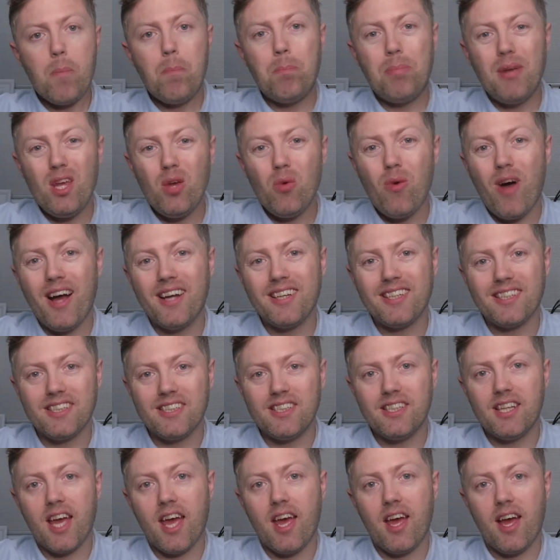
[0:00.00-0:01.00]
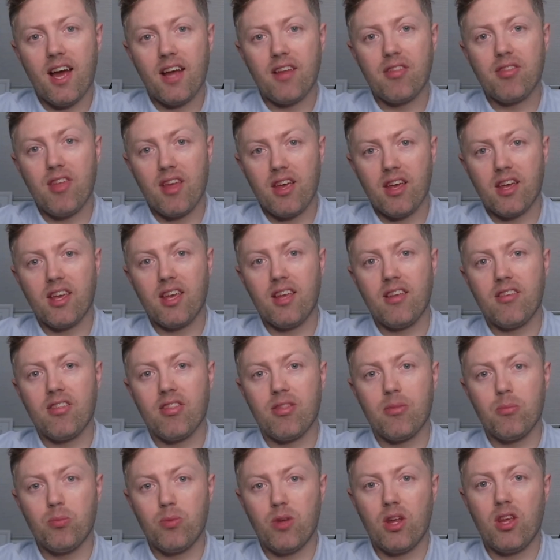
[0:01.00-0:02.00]
BYD, I think, is
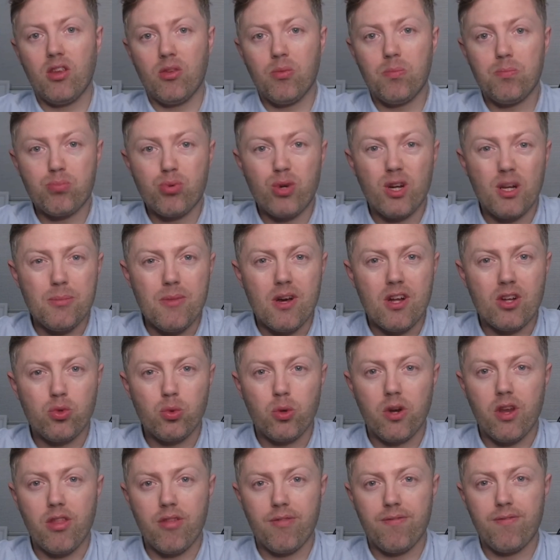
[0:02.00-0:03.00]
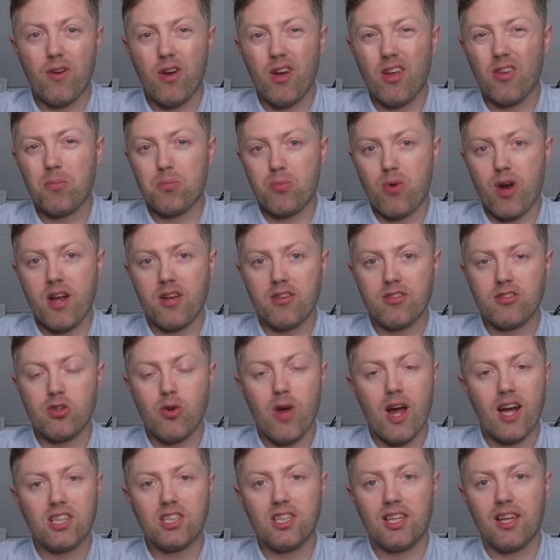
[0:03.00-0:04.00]
pretty much one of the first brands to
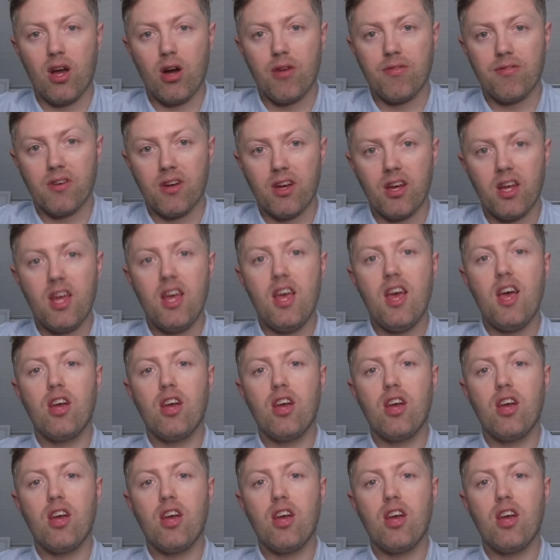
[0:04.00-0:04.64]
actually offer